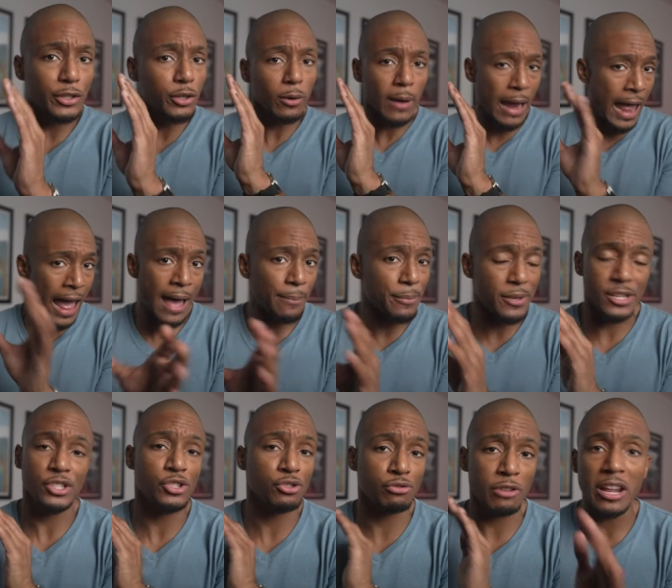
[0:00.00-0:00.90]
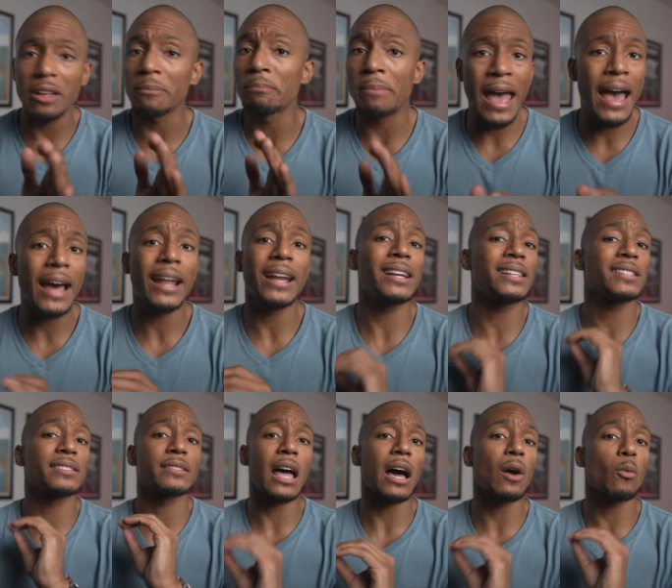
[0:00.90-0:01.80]
Your app is straight up bad and
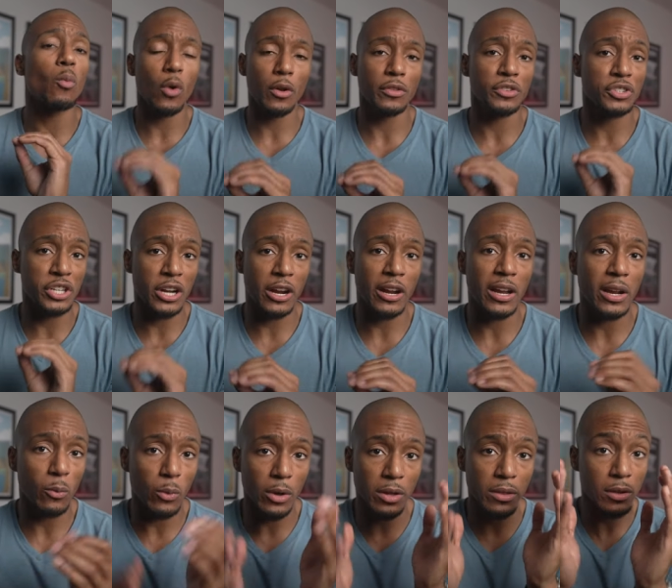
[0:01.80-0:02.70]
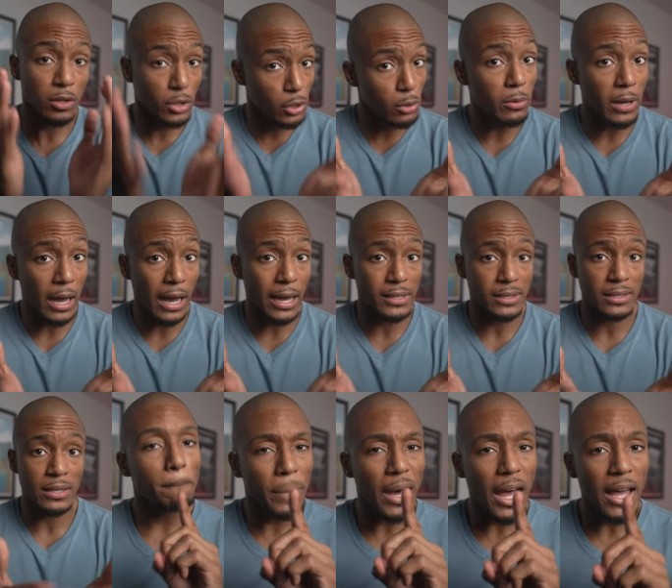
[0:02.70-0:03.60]
it's not worth sharing with you
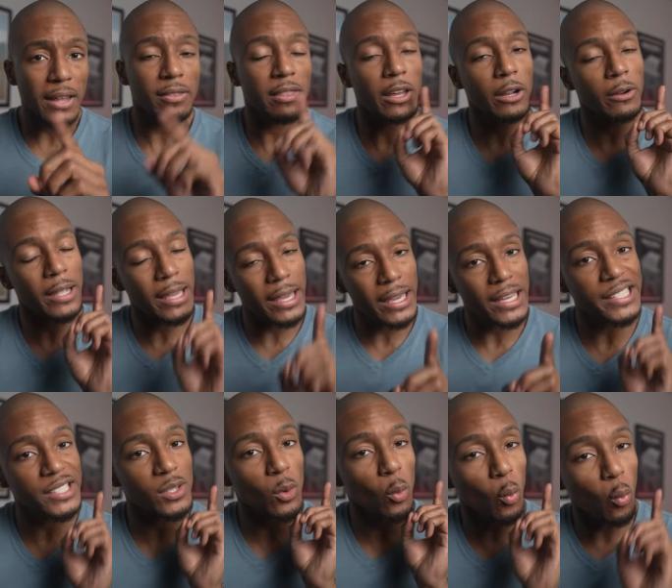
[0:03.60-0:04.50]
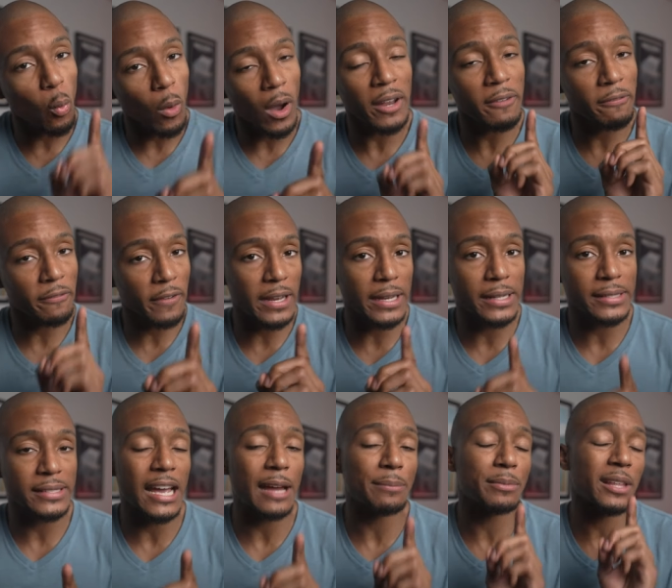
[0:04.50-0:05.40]
guys. But there is one
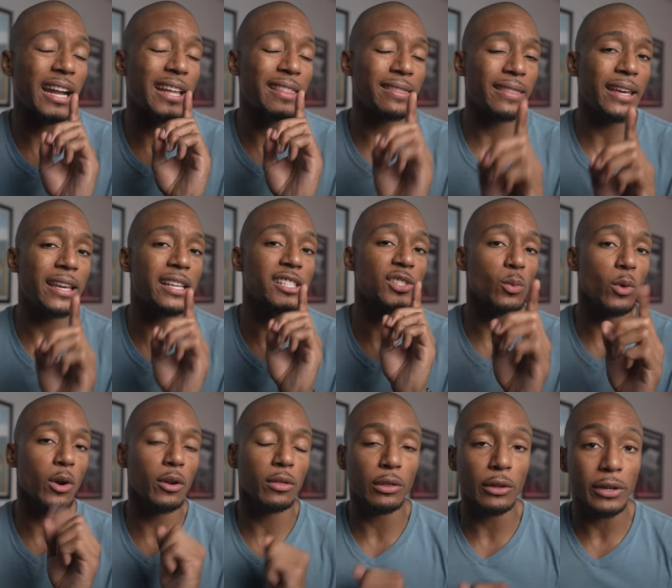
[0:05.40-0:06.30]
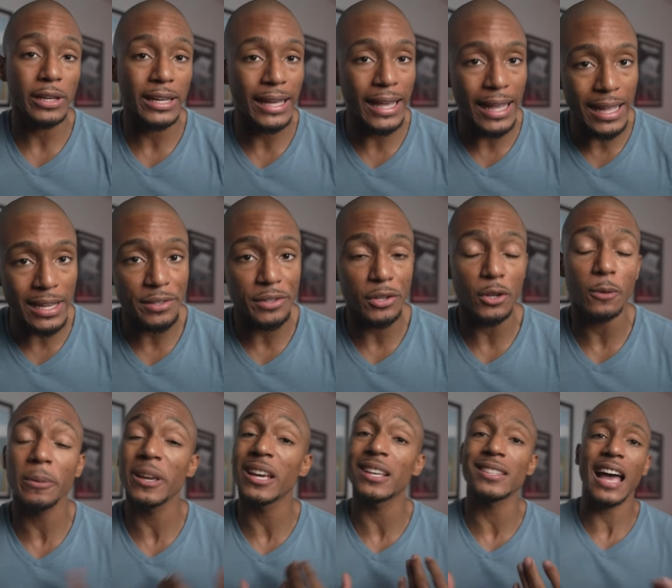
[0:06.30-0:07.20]
fitness app that I think is worth looking into
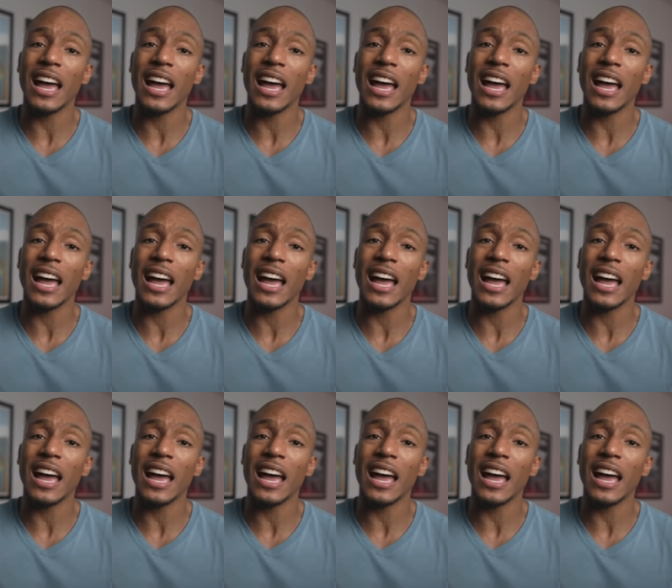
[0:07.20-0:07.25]
because